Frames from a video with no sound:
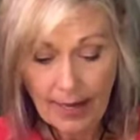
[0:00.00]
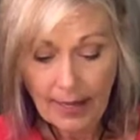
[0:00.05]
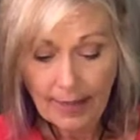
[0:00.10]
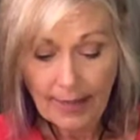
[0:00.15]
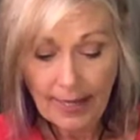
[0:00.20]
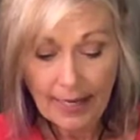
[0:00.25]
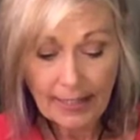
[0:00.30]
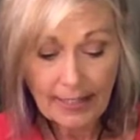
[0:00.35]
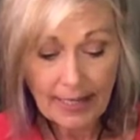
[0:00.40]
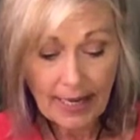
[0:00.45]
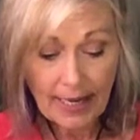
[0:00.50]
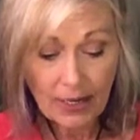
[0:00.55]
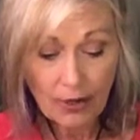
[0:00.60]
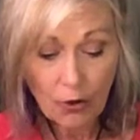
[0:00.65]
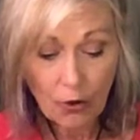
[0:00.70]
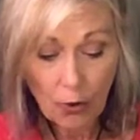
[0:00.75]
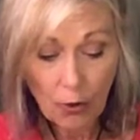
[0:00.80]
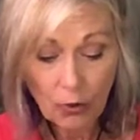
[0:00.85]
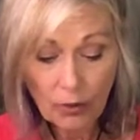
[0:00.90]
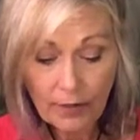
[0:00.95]
They take
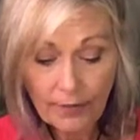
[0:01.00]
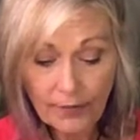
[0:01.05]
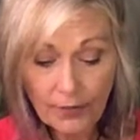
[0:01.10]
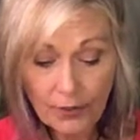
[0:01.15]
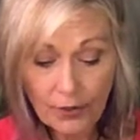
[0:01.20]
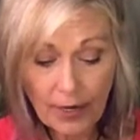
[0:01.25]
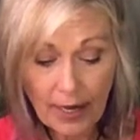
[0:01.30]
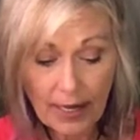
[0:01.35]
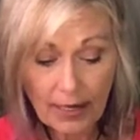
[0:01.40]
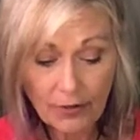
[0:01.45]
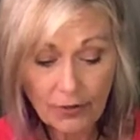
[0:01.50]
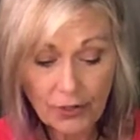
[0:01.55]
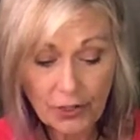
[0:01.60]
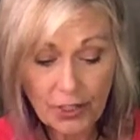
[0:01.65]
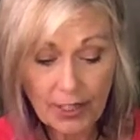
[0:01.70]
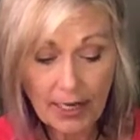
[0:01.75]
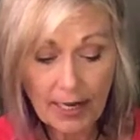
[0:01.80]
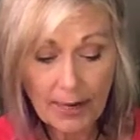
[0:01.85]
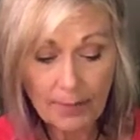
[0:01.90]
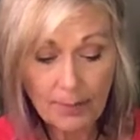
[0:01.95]
hold of your
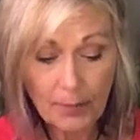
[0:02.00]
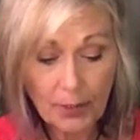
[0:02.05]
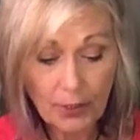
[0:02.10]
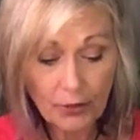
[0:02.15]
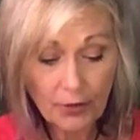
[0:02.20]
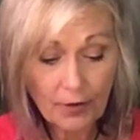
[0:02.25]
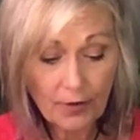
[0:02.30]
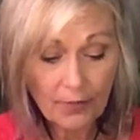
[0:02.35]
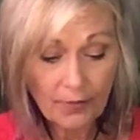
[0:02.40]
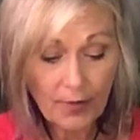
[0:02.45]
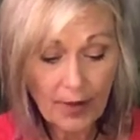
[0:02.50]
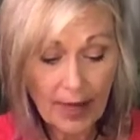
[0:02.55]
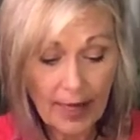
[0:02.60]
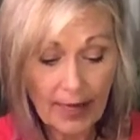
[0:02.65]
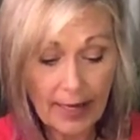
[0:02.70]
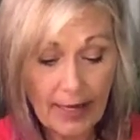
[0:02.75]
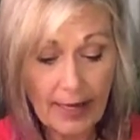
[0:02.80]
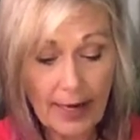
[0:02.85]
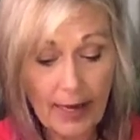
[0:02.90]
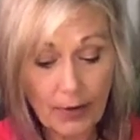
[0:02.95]
energy and purify
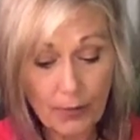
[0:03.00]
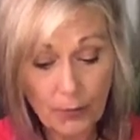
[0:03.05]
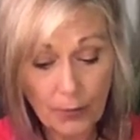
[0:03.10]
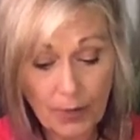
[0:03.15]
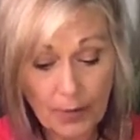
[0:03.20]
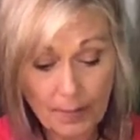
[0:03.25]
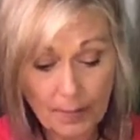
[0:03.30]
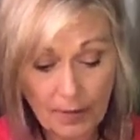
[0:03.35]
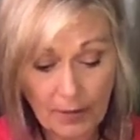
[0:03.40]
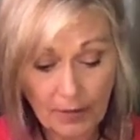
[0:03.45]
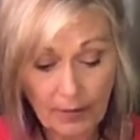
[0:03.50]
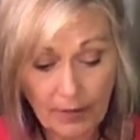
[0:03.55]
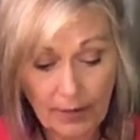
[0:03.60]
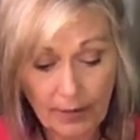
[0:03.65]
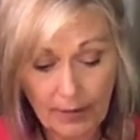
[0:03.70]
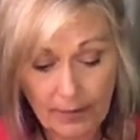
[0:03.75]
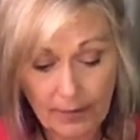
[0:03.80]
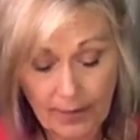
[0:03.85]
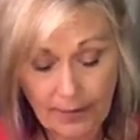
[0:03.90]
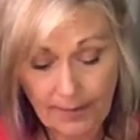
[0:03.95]
it and rebuild
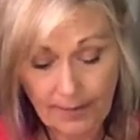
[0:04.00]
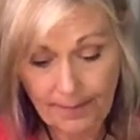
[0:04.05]
it.